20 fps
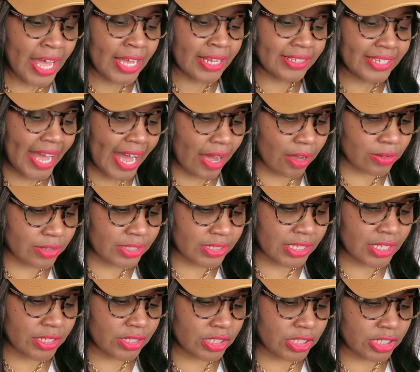Now, let's
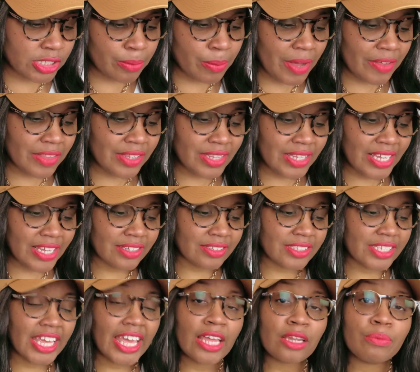get into some other things.
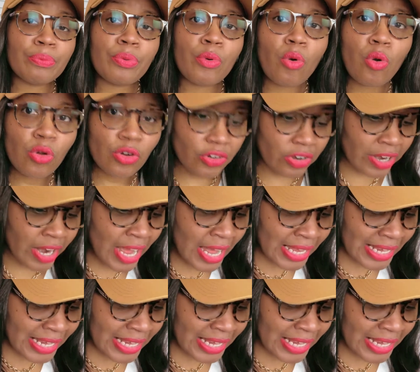Can Porter